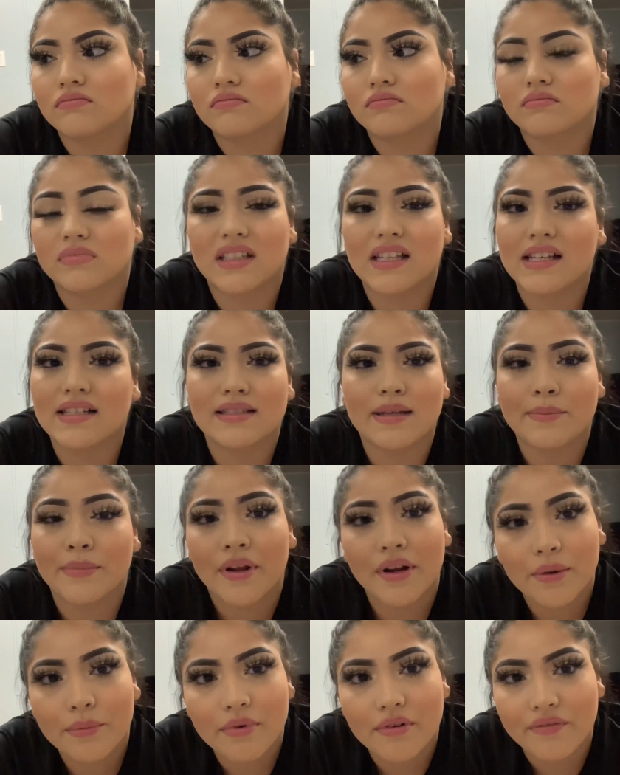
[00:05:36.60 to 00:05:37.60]
Because I'm
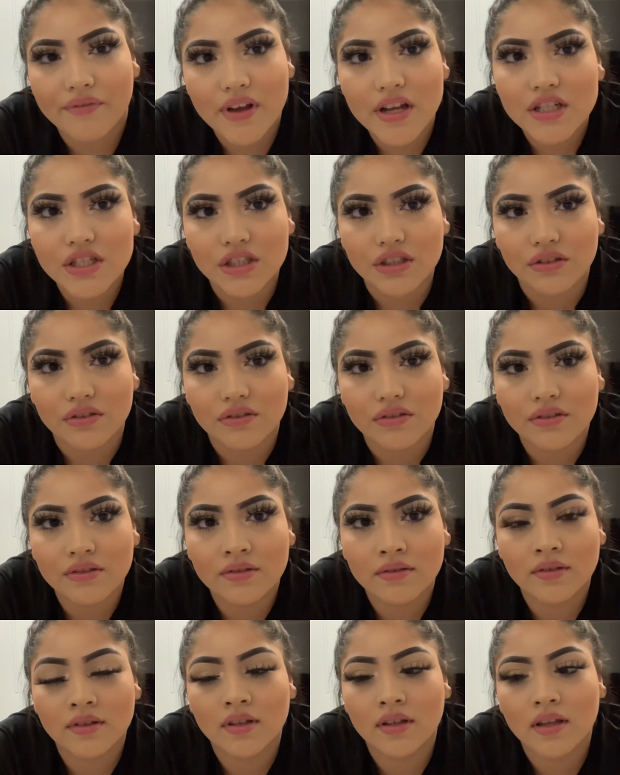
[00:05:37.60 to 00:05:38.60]
not a professional.
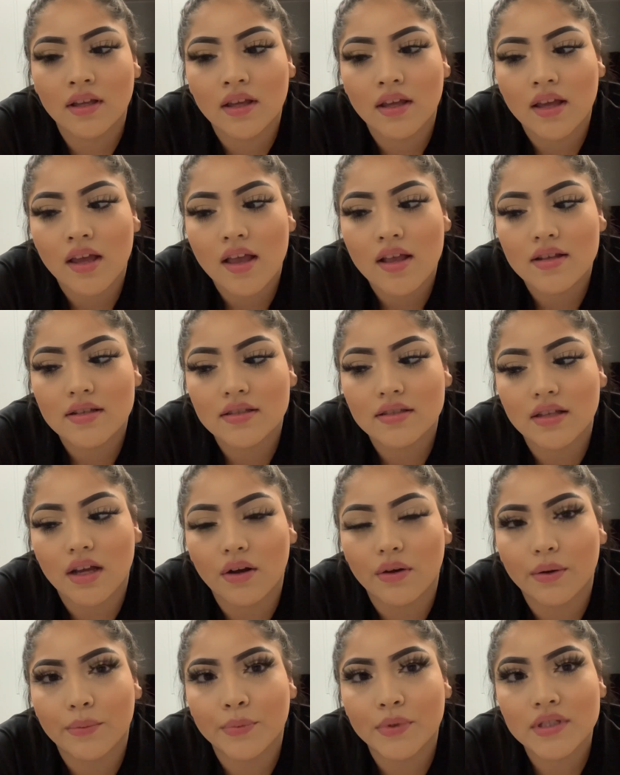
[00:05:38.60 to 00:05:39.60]

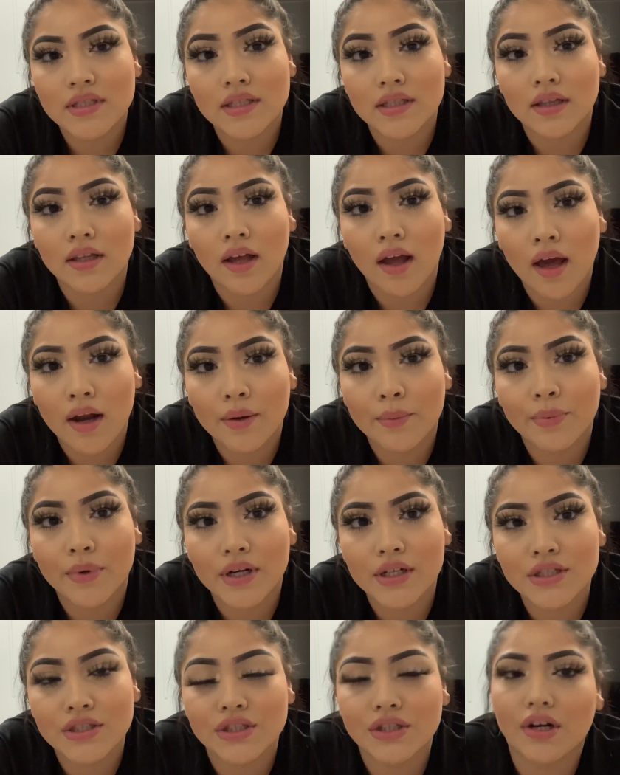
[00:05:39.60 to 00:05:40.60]
So it puts a lot of
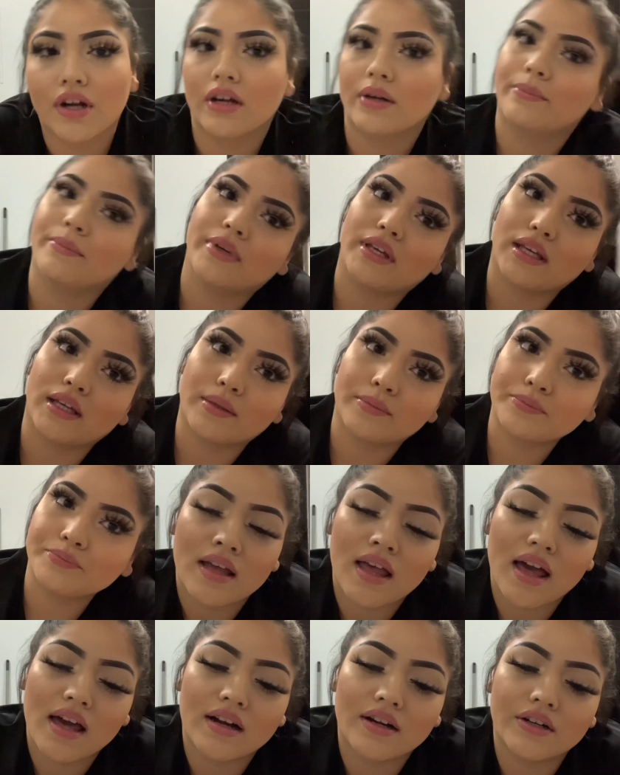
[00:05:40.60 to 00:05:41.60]
pressure on
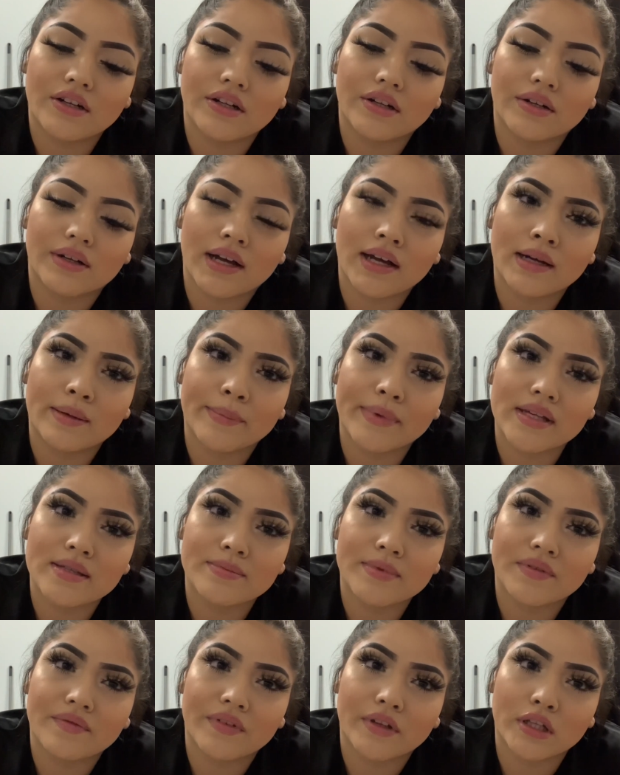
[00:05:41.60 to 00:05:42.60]
me. I don't know, it kind of makes
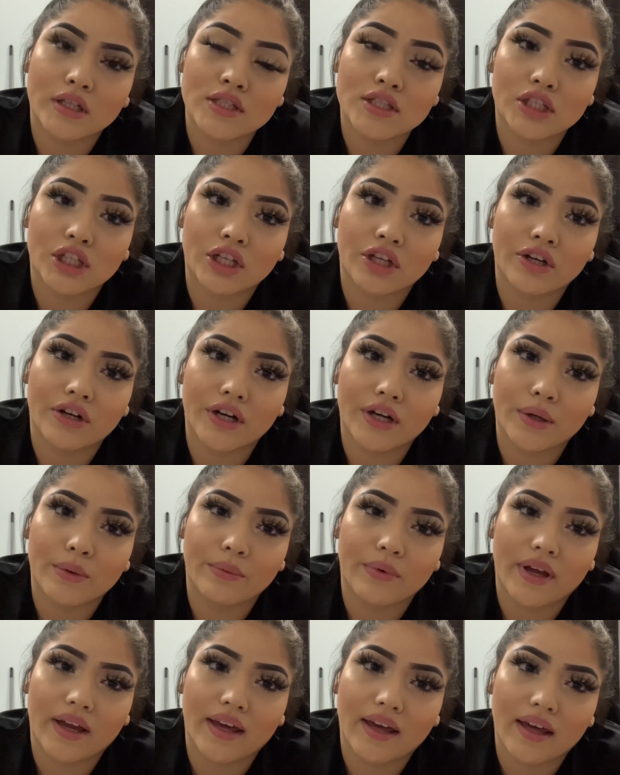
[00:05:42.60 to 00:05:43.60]
me feel insecure in
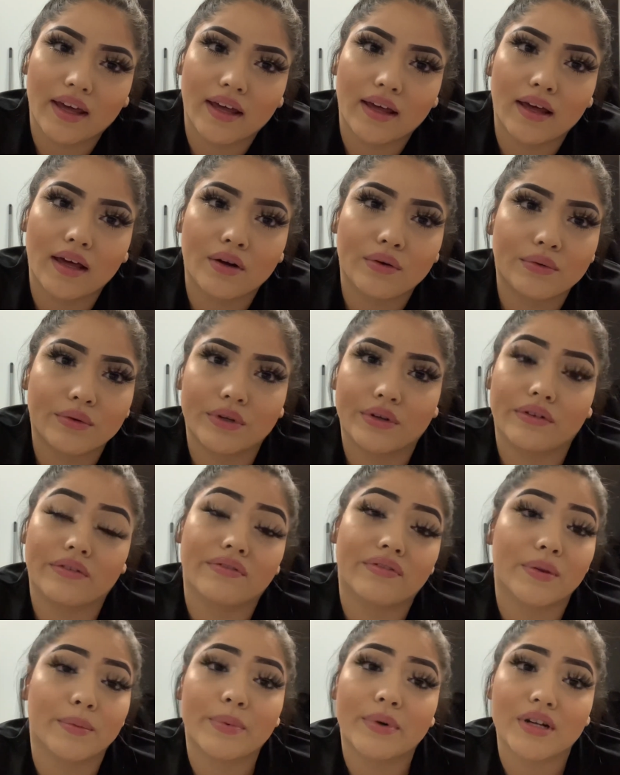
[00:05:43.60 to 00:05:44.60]
a way. I don't know
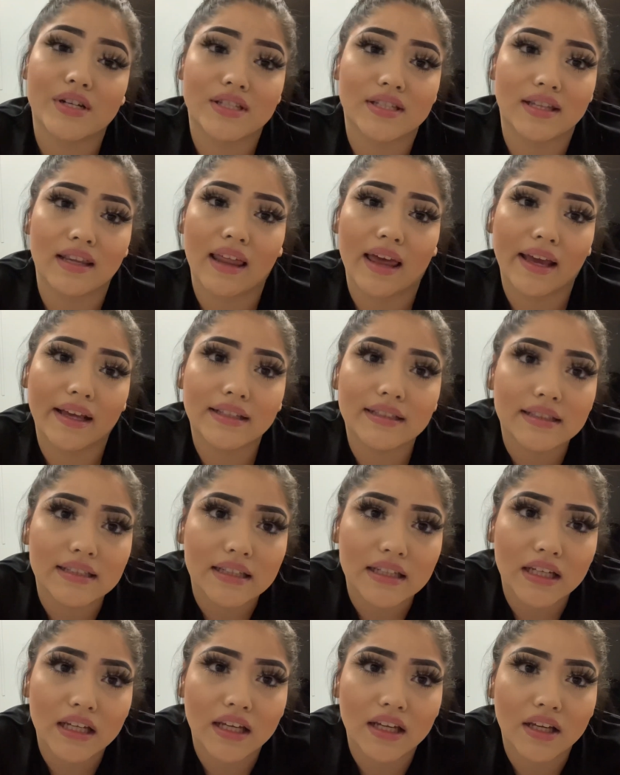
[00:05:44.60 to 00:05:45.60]
if the person liked
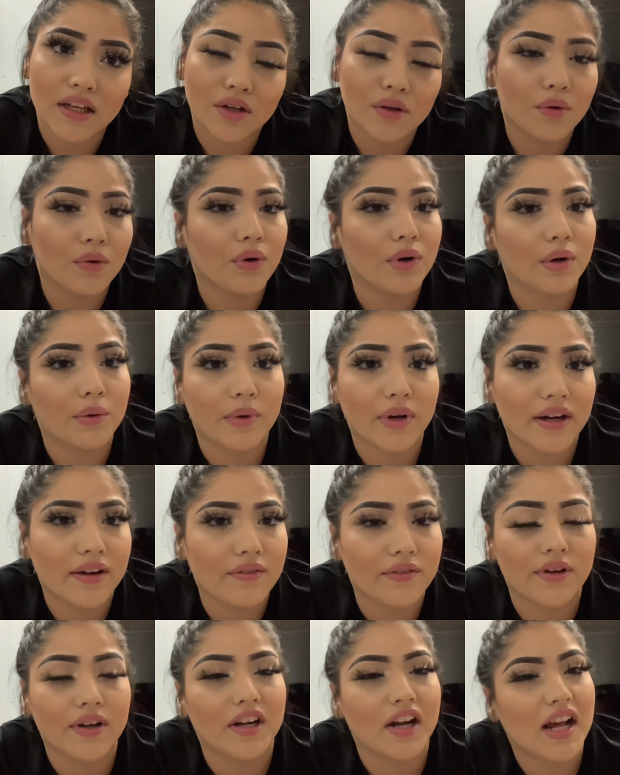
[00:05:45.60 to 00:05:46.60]
it or
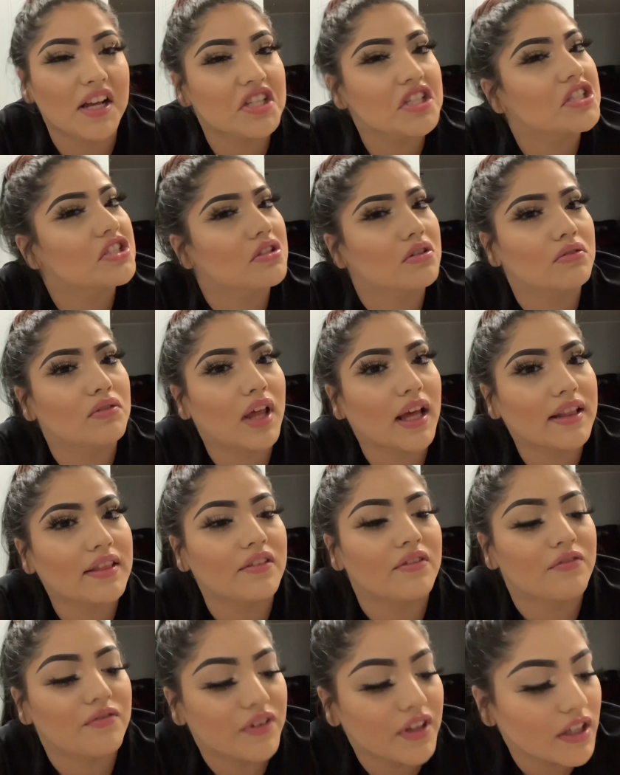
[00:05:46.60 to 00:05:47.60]
whatever. And I just don't like
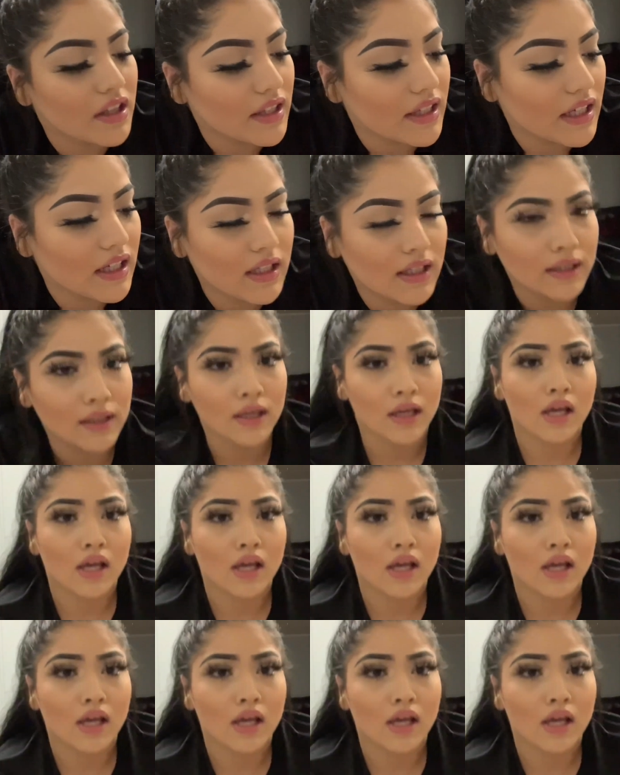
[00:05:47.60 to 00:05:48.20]
the feeling.